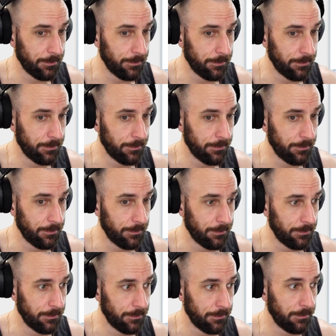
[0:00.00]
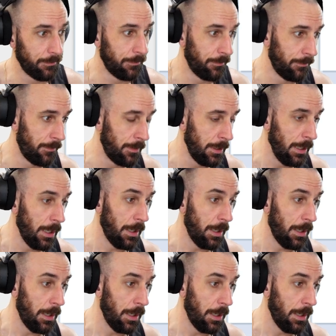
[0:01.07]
No one is speaking in this clip.